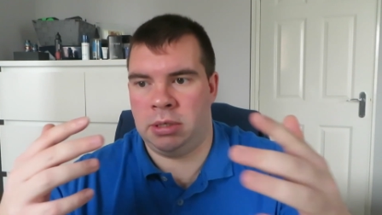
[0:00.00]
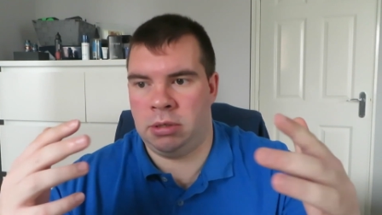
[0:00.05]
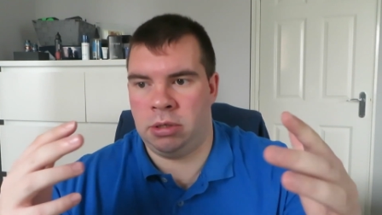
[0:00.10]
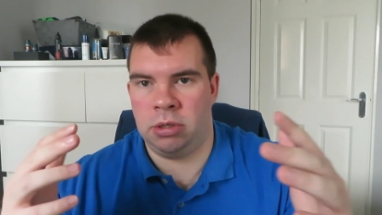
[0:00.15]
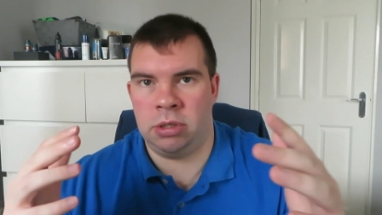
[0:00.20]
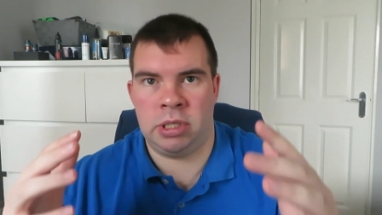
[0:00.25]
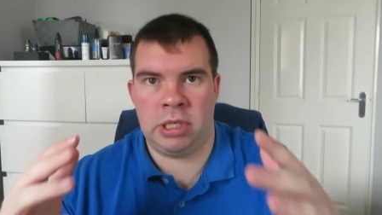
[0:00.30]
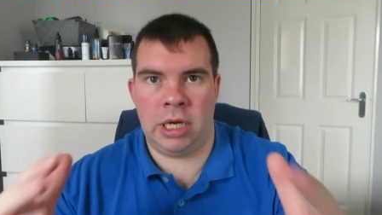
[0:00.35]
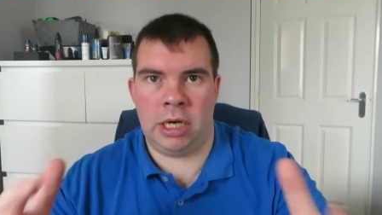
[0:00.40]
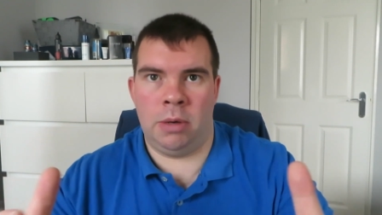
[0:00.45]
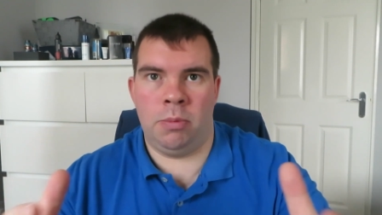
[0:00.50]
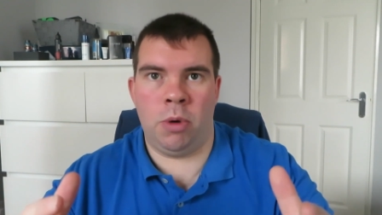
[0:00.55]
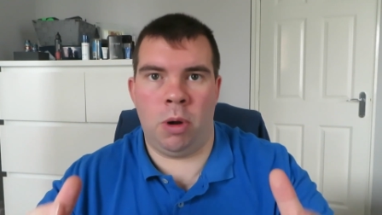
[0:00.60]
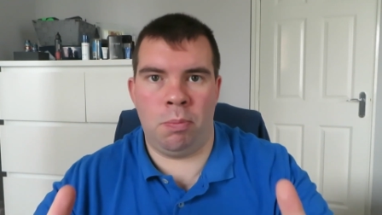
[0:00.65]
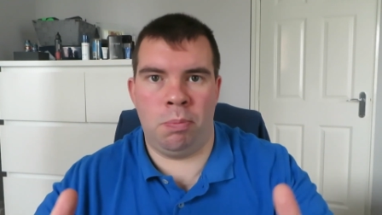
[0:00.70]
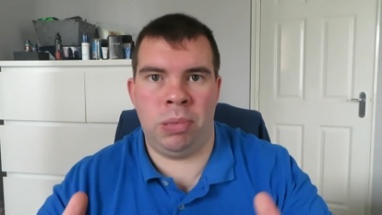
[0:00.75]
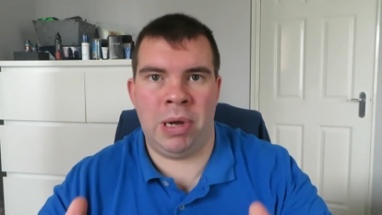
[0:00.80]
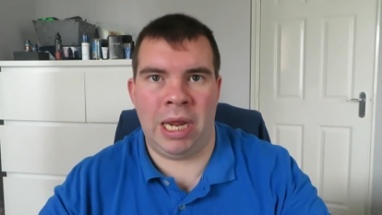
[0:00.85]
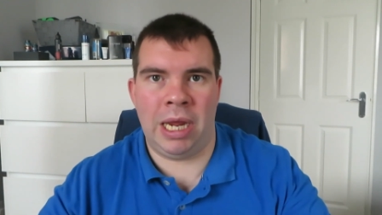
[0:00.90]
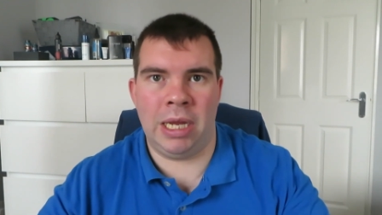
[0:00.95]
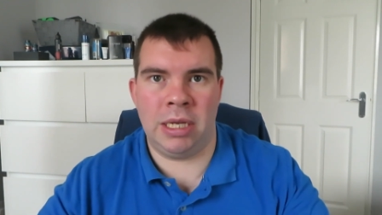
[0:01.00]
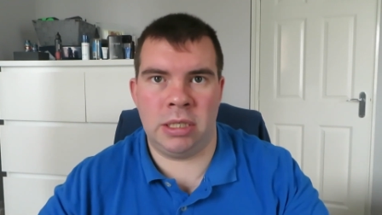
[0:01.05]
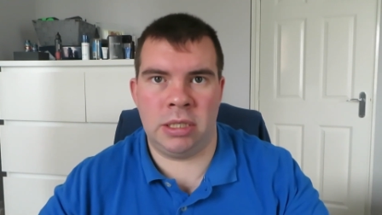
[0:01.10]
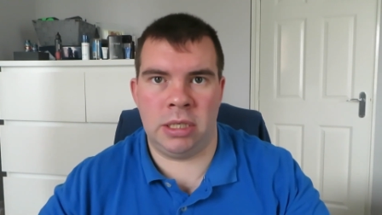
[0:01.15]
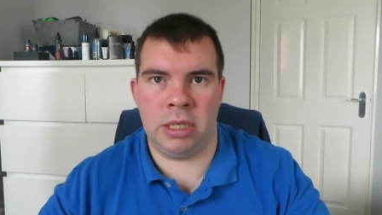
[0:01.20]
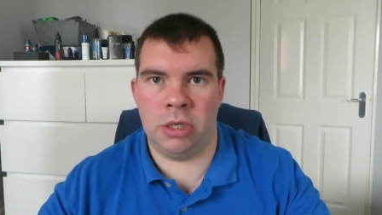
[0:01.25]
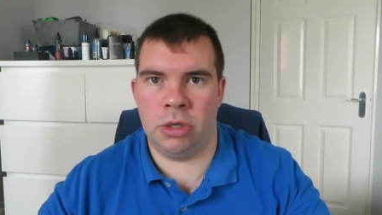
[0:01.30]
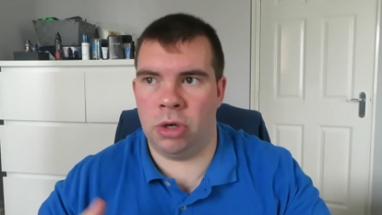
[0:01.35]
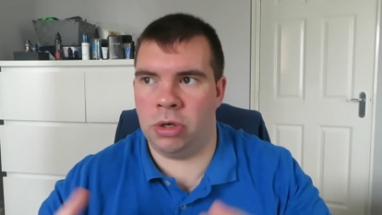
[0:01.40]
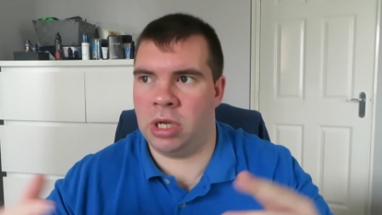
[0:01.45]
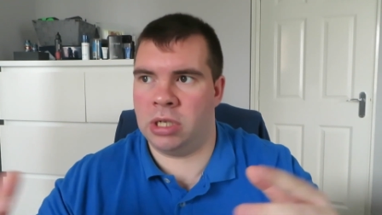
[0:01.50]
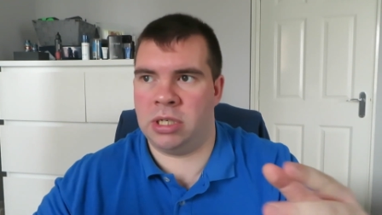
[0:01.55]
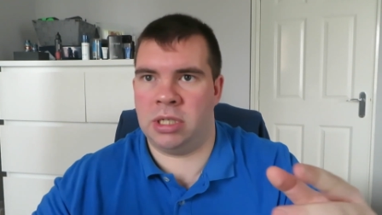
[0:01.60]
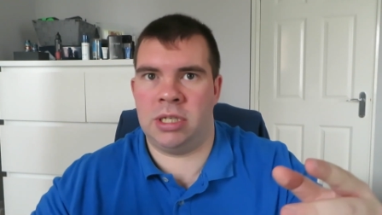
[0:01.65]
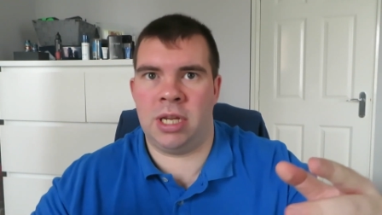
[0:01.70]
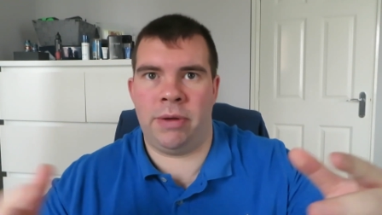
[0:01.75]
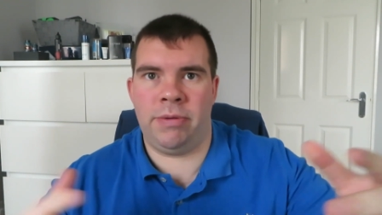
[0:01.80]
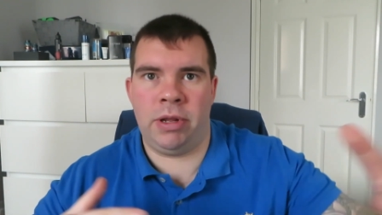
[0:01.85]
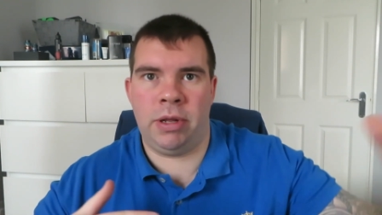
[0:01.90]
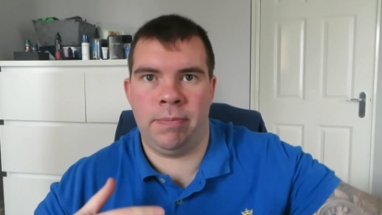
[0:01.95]
you're sitting in one place, you're not
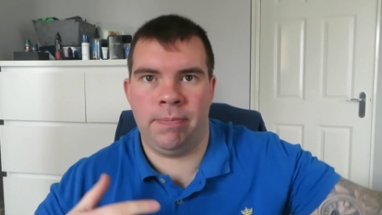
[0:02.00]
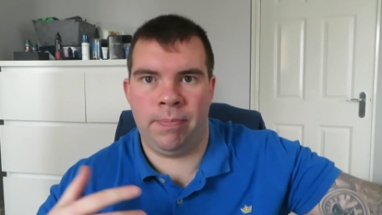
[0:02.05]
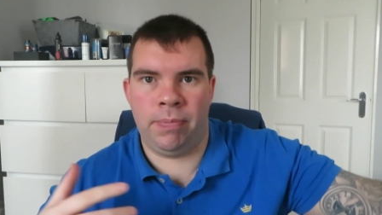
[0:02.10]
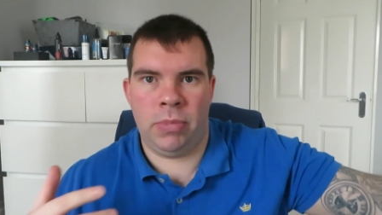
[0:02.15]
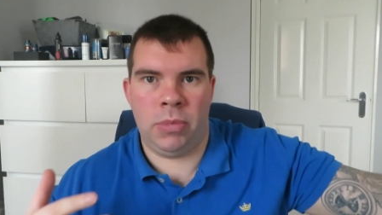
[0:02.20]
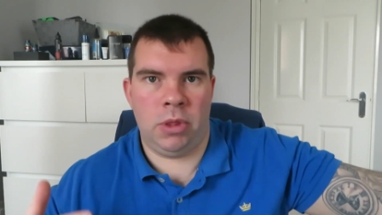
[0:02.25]
necessarily